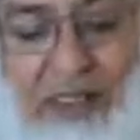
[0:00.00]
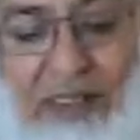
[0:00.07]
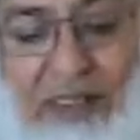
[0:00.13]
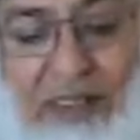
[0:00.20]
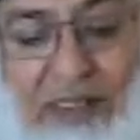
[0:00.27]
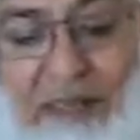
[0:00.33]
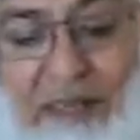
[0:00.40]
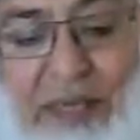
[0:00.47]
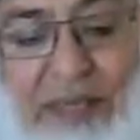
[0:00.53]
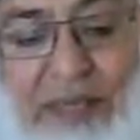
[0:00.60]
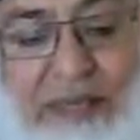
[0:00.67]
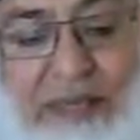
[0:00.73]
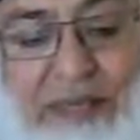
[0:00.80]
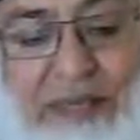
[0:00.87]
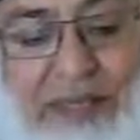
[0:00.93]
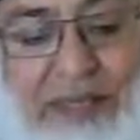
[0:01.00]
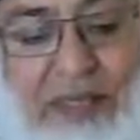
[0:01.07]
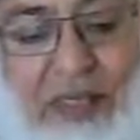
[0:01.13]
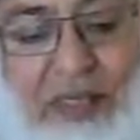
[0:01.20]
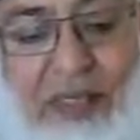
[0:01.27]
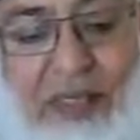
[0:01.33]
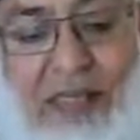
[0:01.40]
simply,
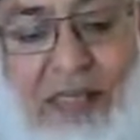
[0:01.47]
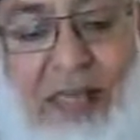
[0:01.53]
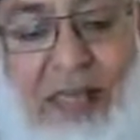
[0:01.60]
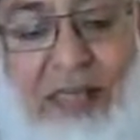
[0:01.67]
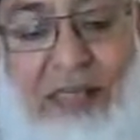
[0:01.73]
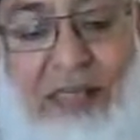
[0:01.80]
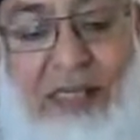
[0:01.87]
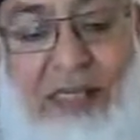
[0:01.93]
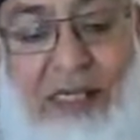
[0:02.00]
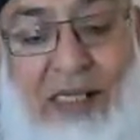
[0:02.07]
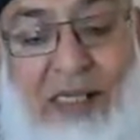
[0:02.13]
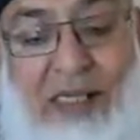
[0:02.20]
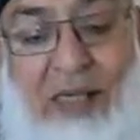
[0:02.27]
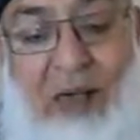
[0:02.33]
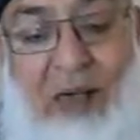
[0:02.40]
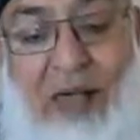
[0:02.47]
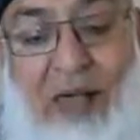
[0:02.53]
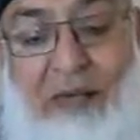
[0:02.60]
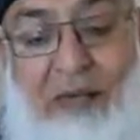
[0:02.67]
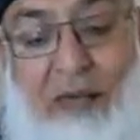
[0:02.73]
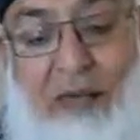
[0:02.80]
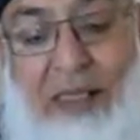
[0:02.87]
so in any other case, the
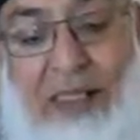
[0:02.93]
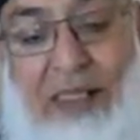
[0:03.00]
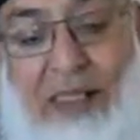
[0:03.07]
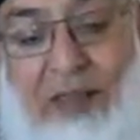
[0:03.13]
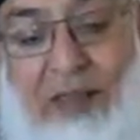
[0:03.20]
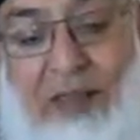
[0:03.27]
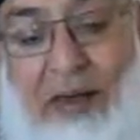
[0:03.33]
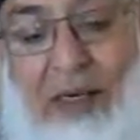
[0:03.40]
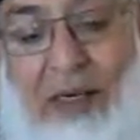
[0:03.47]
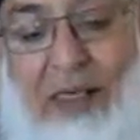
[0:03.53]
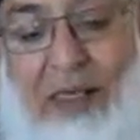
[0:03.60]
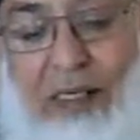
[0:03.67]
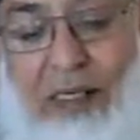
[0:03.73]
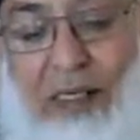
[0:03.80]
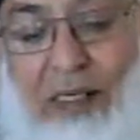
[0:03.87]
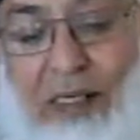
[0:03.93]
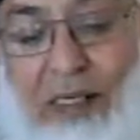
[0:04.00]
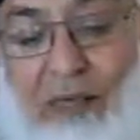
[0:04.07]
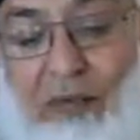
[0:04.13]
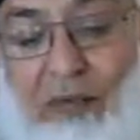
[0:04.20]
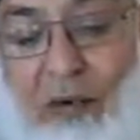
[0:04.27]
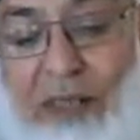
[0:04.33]
whitewashing and color
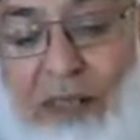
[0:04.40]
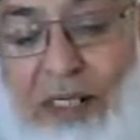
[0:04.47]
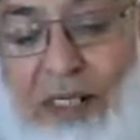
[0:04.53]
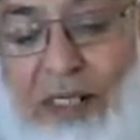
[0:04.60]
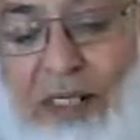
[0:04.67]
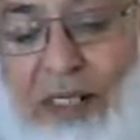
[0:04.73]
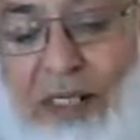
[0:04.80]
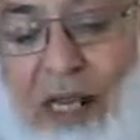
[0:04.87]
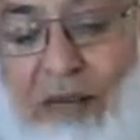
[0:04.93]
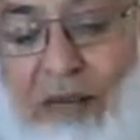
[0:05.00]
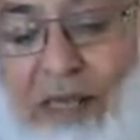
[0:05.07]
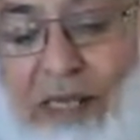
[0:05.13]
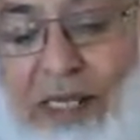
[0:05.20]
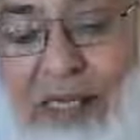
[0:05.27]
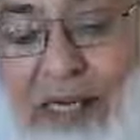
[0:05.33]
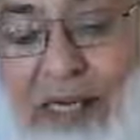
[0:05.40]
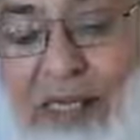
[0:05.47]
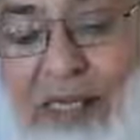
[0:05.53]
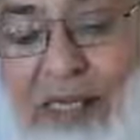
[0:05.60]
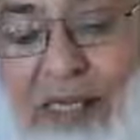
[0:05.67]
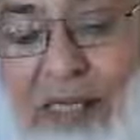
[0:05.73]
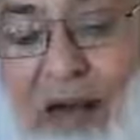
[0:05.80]
washing shall be
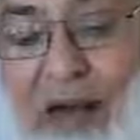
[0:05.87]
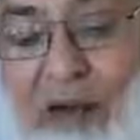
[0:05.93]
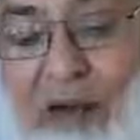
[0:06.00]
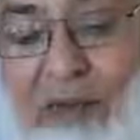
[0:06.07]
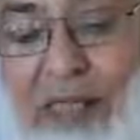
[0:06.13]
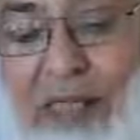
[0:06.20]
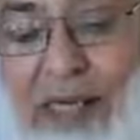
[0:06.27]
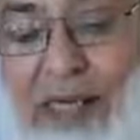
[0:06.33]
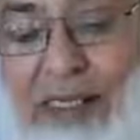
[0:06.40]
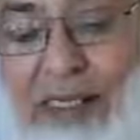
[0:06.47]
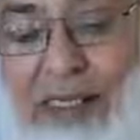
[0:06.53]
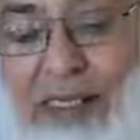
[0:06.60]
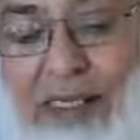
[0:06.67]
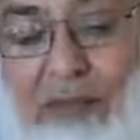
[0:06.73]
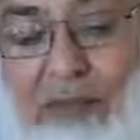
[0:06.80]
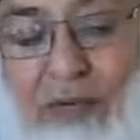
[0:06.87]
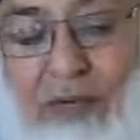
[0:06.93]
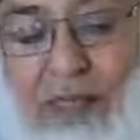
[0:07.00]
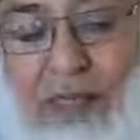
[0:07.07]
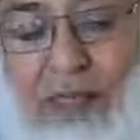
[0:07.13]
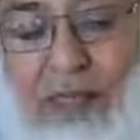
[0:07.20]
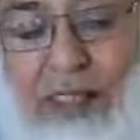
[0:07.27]
carried out at least
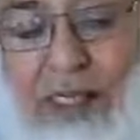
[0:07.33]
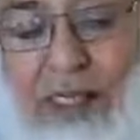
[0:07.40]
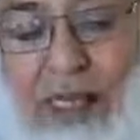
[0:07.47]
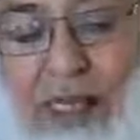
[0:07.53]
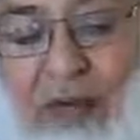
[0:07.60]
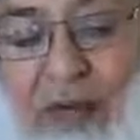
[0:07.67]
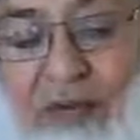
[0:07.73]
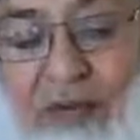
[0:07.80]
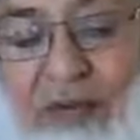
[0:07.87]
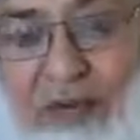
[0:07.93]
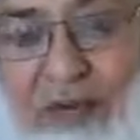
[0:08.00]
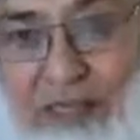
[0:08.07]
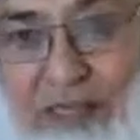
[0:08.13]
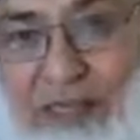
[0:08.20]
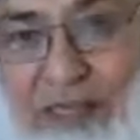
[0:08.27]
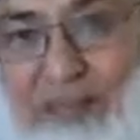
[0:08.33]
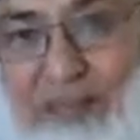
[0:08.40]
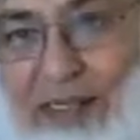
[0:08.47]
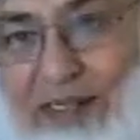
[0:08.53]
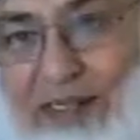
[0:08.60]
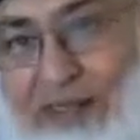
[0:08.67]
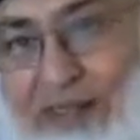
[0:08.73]
once in every 14
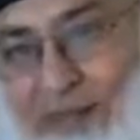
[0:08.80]
months.